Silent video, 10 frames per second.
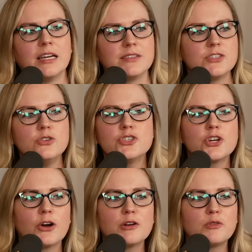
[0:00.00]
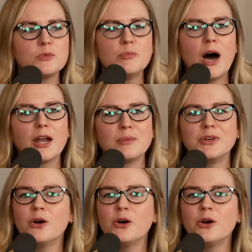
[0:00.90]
It's, you started from the bottom.